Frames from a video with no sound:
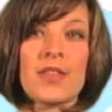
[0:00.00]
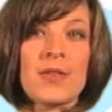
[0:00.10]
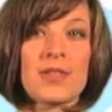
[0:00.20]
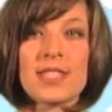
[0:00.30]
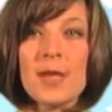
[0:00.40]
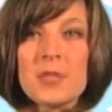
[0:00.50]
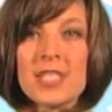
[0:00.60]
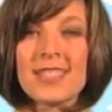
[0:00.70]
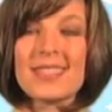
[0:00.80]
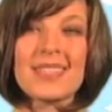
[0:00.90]
the
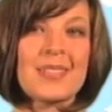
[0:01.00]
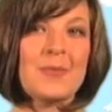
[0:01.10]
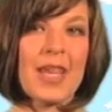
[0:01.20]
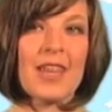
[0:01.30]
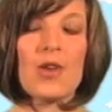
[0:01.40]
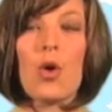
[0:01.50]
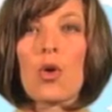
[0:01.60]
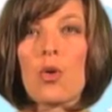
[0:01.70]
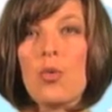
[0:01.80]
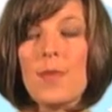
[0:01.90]
receptionist is a man
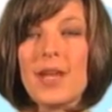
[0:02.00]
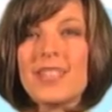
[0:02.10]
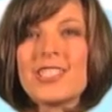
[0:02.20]
or a woman.